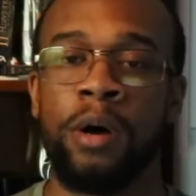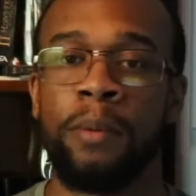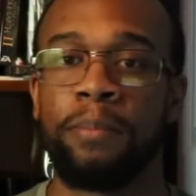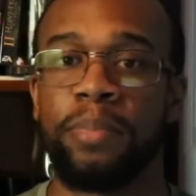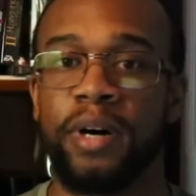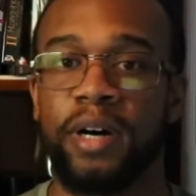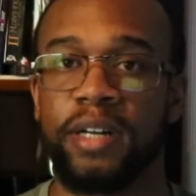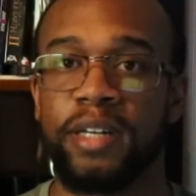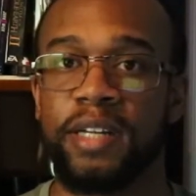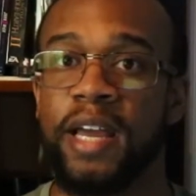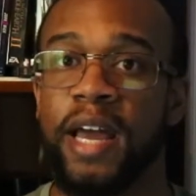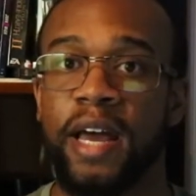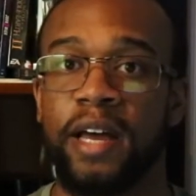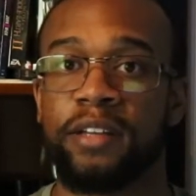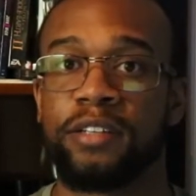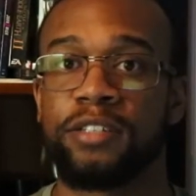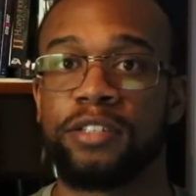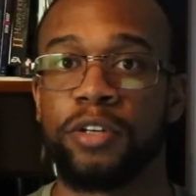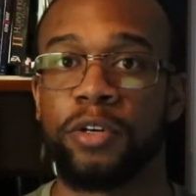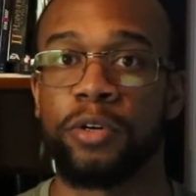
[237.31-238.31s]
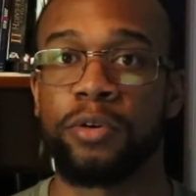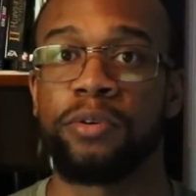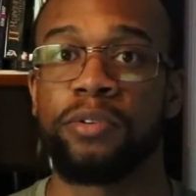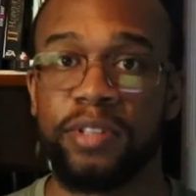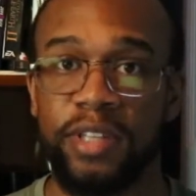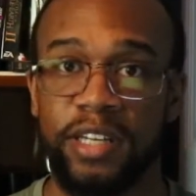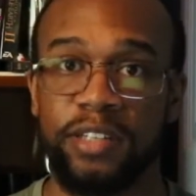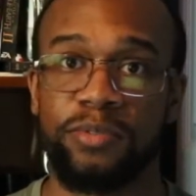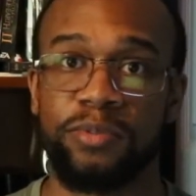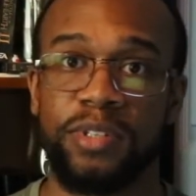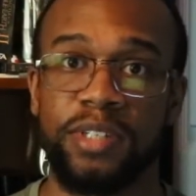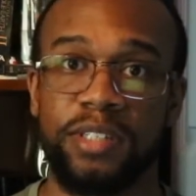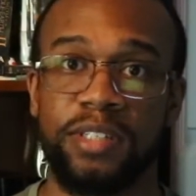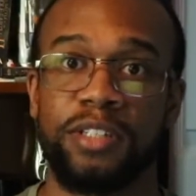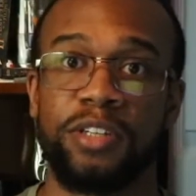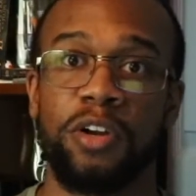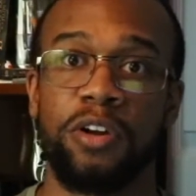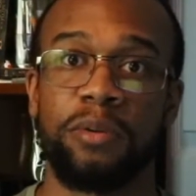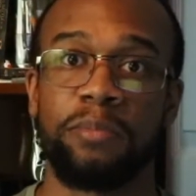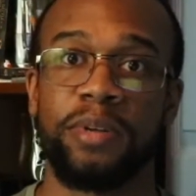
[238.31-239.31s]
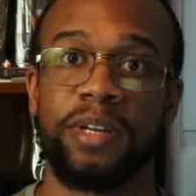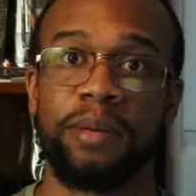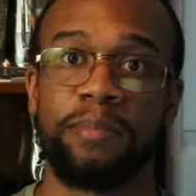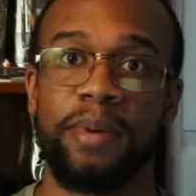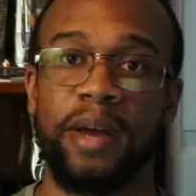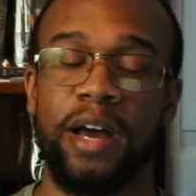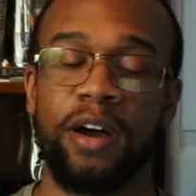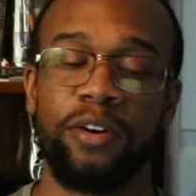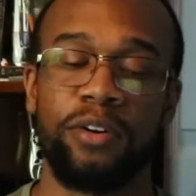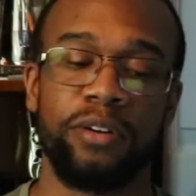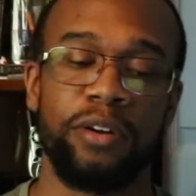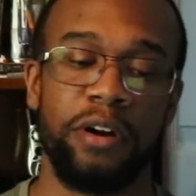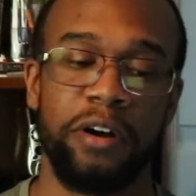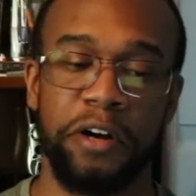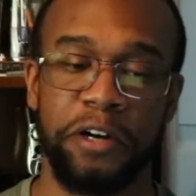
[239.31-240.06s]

But yeah, so that's what this is going to be about.